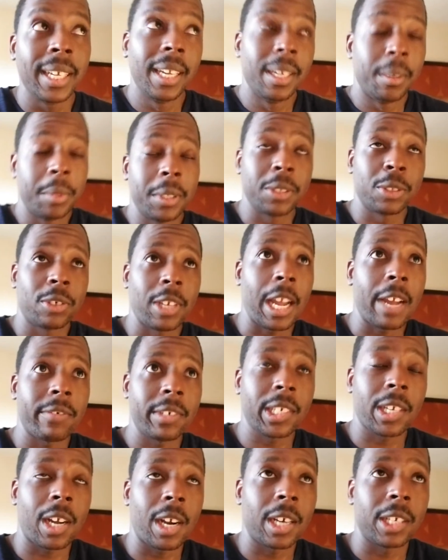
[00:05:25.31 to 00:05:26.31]
We was driving the
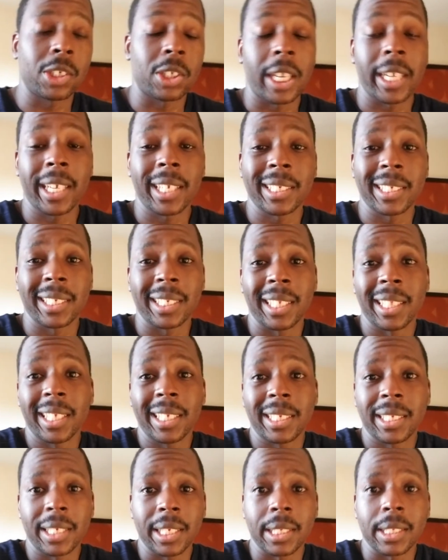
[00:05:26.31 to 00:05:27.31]
car, so I guess he's at
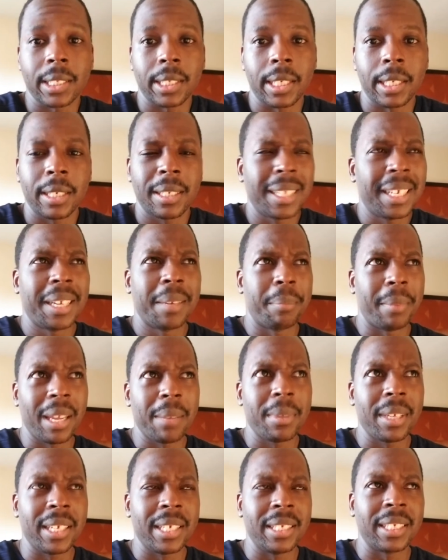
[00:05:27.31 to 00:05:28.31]
least 16.
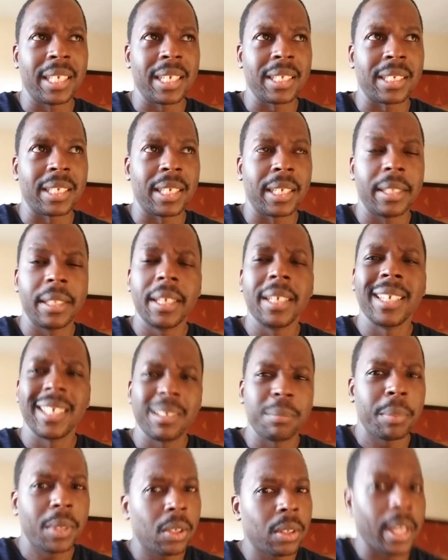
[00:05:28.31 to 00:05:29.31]
Maybe he's 18. He's
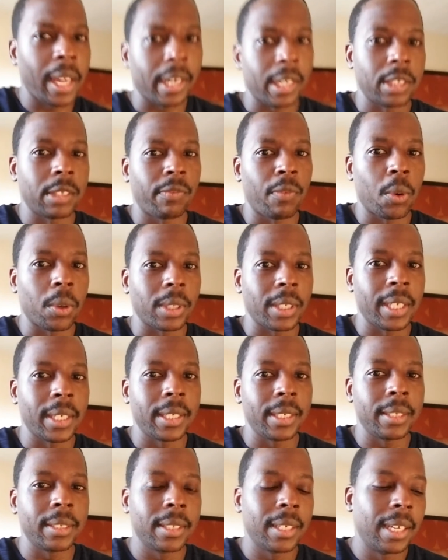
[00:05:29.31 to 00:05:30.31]
built like he's
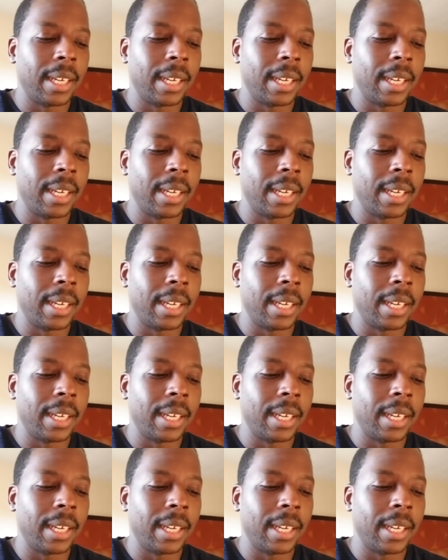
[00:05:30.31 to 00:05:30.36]
14.